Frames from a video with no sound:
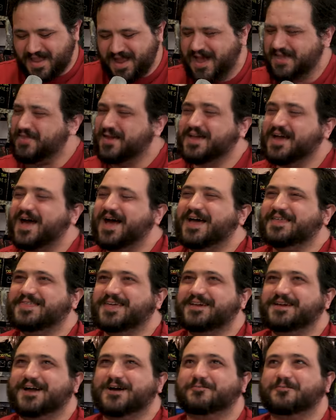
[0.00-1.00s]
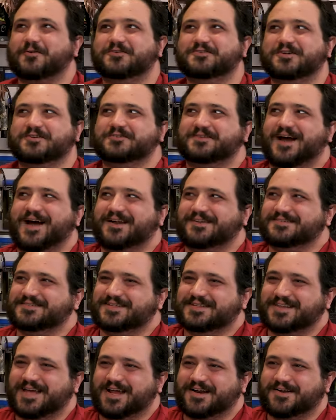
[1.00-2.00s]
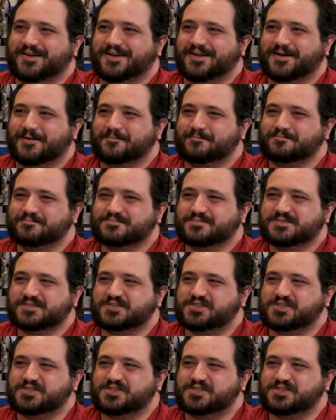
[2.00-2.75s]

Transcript: I think I think uh, Rosie O'Donnell did that on um.